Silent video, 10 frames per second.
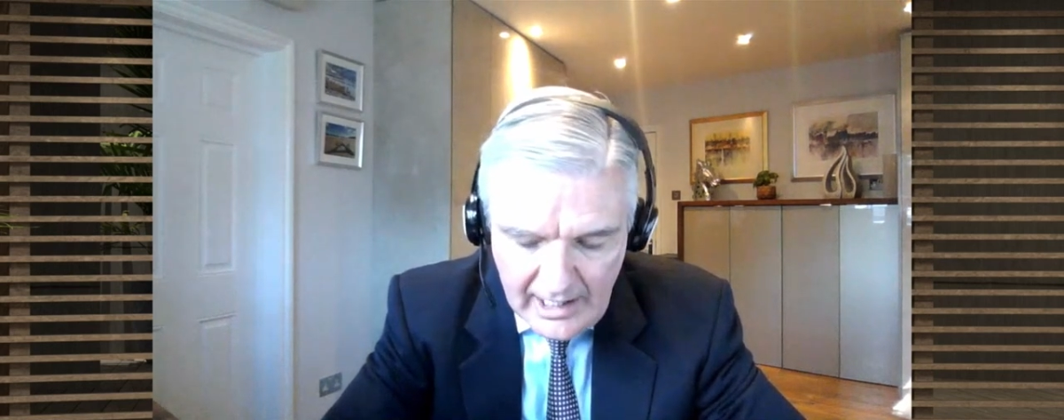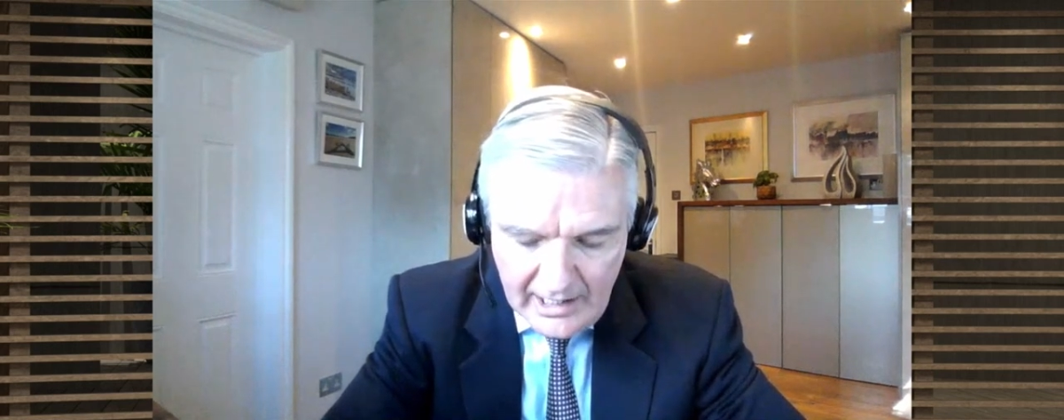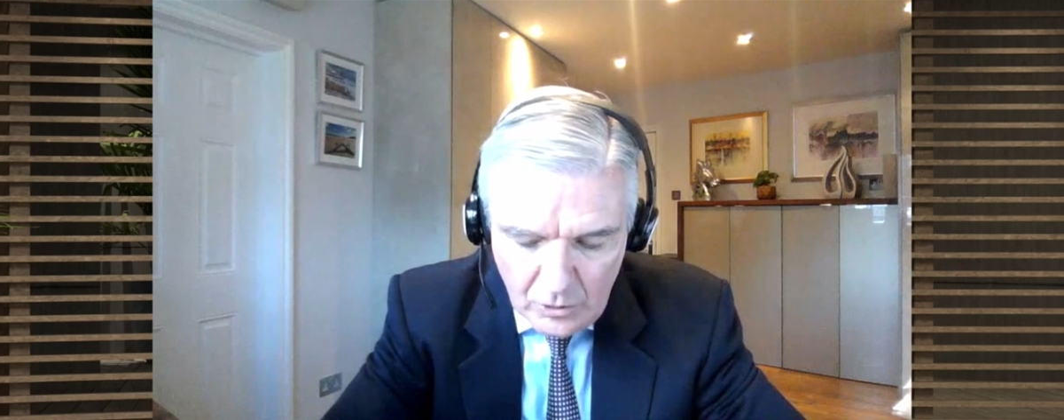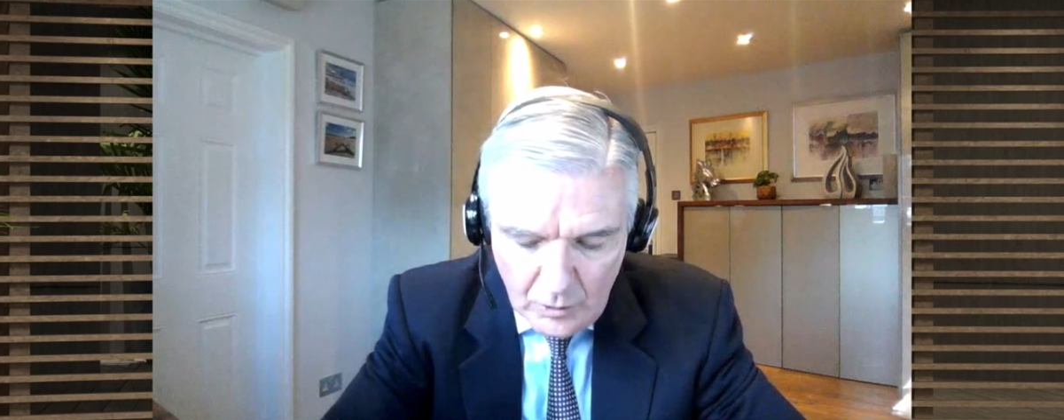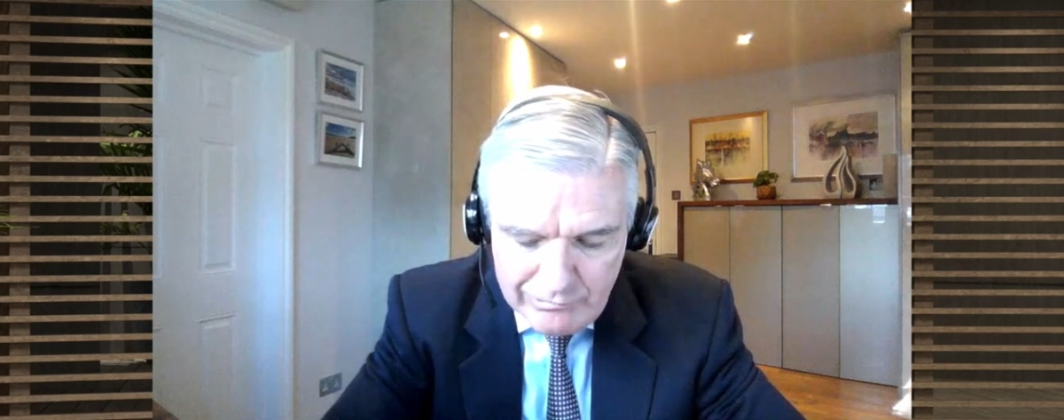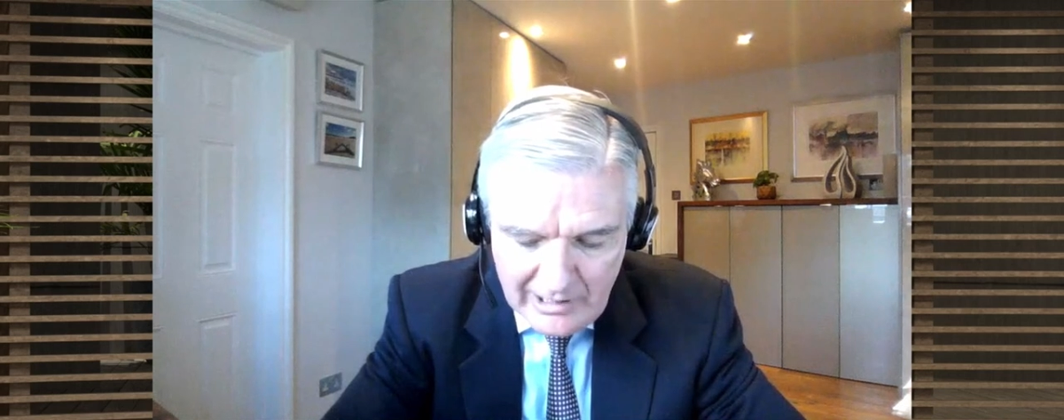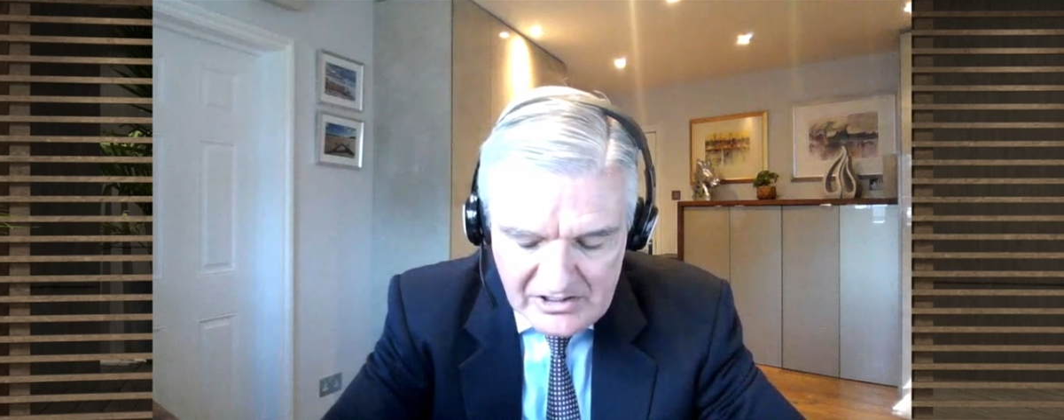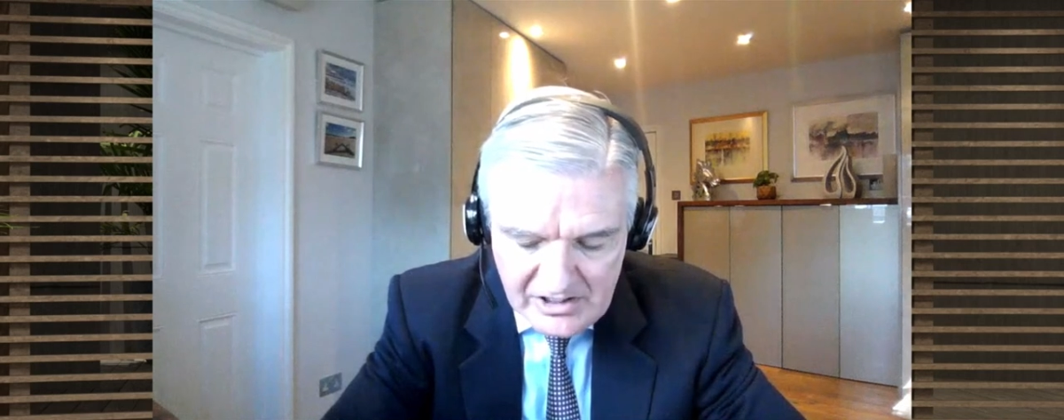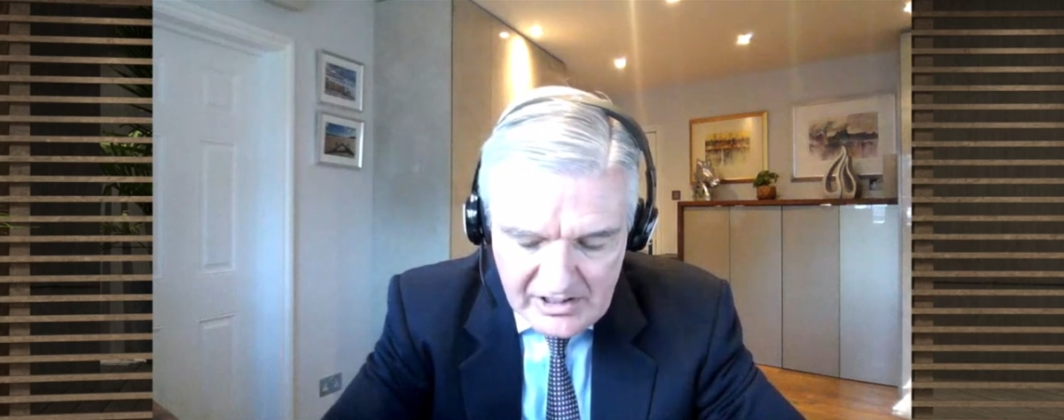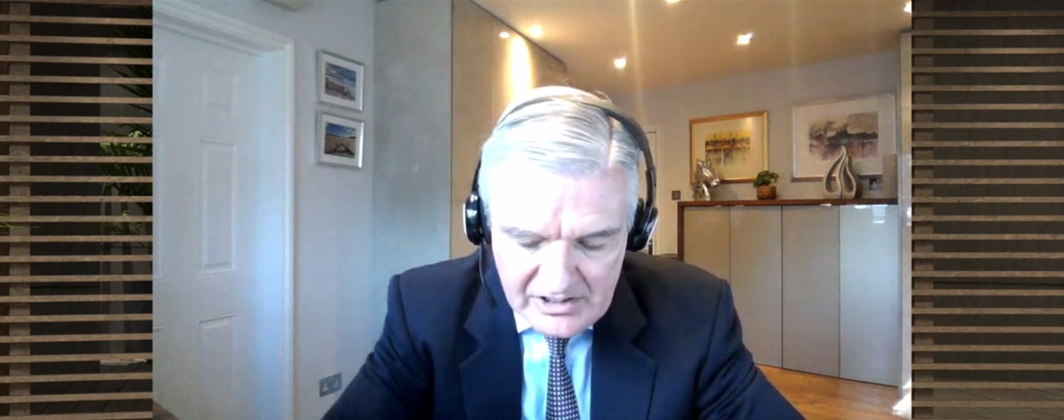and oil
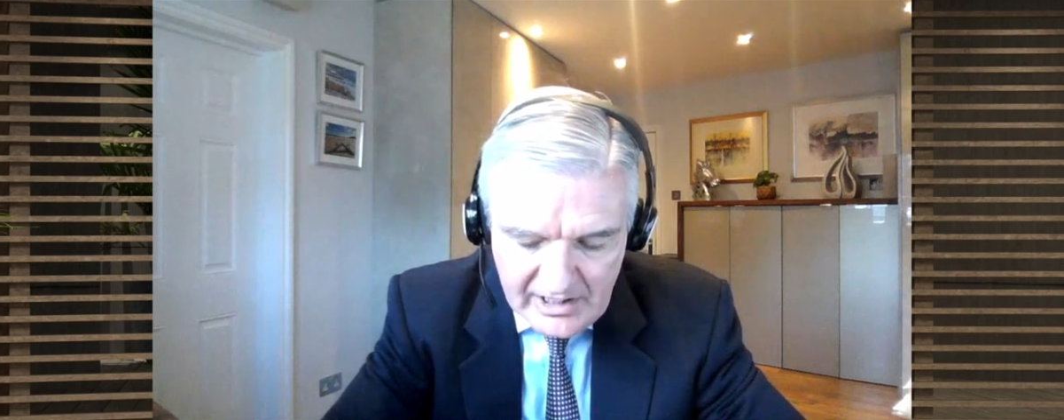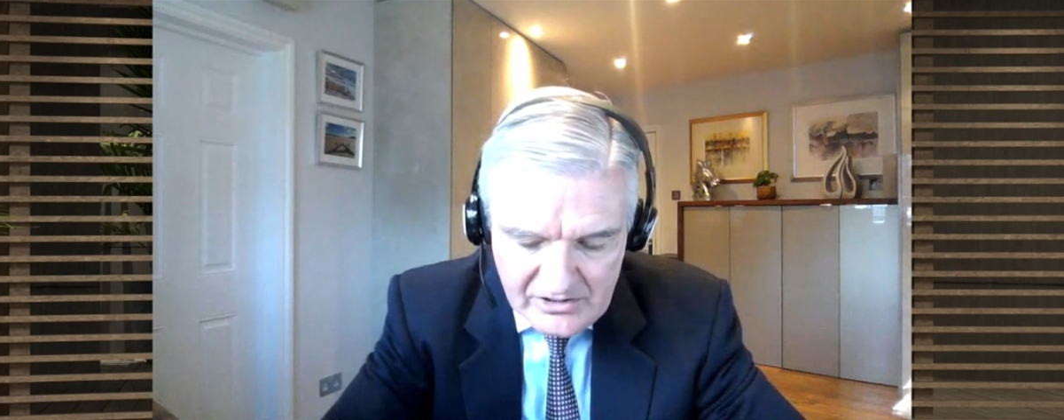prices,